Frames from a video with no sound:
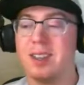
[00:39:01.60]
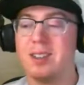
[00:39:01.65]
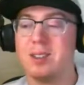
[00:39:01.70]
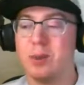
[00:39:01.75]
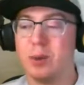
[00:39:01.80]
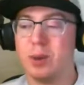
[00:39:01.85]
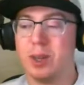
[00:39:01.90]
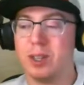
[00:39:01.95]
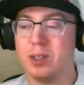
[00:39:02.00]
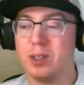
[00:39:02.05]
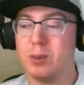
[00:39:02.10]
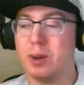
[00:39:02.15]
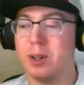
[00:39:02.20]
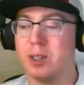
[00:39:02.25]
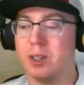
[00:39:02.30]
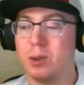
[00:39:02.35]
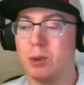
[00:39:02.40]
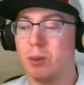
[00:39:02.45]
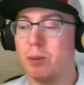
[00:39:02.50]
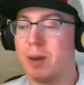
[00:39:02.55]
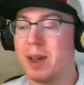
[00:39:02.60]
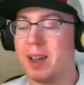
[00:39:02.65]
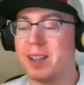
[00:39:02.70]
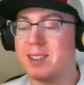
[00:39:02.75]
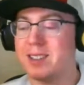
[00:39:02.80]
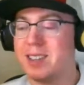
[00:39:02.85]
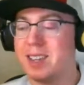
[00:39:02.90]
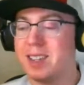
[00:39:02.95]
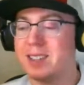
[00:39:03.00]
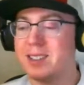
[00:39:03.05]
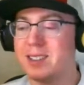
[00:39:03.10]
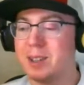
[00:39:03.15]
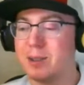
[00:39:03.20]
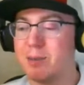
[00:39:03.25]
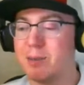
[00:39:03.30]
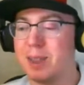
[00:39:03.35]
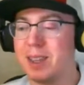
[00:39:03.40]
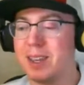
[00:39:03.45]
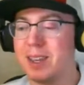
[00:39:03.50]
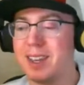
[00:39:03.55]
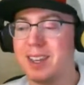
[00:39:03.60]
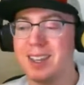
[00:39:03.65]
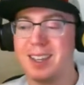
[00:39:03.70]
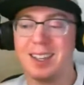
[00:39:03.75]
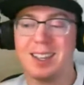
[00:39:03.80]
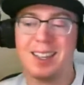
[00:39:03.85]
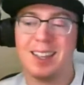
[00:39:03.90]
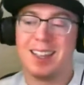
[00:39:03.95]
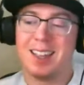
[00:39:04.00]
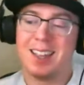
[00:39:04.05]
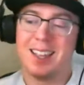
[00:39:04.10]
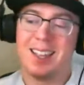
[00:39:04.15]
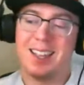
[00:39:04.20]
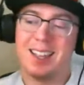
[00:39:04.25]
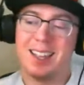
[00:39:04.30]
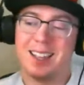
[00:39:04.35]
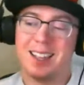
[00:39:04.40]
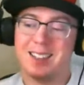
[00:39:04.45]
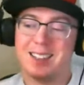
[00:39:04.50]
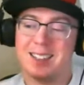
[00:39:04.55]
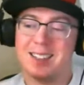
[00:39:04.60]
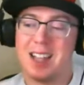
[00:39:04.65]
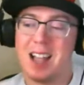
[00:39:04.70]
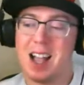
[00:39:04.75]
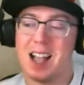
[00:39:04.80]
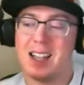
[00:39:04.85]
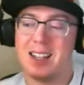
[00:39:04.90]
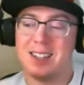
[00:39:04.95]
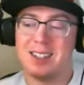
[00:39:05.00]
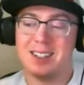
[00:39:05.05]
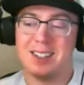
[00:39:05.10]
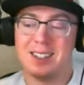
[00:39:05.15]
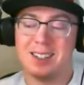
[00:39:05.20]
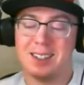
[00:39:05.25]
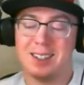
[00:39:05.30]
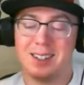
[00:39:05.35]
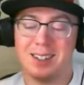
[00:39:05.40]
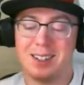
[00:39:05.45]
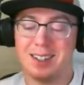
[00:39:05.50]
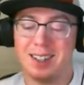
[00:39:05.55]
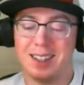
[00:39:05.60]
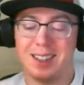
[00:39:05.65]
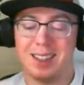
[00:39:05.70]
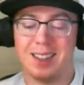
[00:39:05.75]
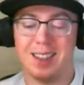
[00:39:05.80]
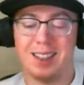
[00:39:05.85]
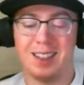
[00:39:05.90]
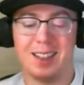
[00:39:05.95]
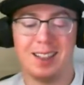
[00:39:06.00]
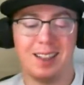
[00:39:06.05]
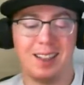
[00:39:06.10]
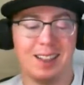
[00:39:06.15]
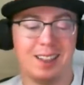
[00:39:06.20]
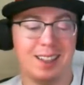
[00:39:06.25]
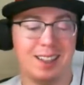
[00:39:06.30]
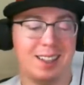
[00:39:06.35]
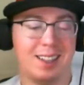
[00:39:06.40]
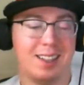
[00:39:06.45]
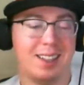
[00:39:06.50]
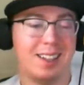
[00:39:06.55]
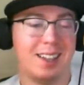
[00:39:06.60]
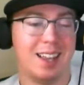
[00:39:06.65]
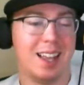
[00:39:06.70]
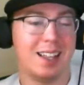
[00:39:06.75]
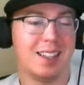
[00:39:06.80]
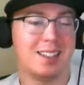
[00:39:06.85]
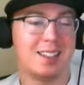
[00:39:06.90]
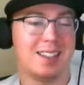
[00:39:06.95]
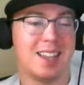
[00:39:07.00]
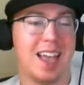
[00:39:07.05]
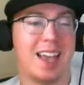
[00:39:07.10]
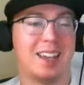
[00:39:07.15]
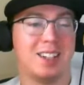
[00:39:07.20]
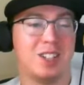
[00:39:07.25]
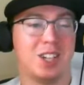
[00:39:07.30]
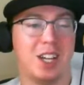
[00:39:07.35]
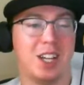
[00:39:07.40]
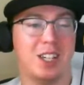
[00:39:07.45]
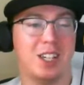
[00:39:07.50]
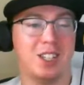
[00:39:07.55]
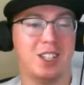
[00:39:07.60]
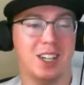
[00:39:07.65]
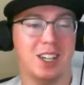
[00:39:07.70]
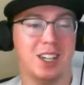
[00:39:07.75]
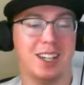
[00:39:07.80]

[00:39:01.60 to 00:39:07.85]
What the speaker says: So he gets 2 at bats against him. Like, it's not stats changing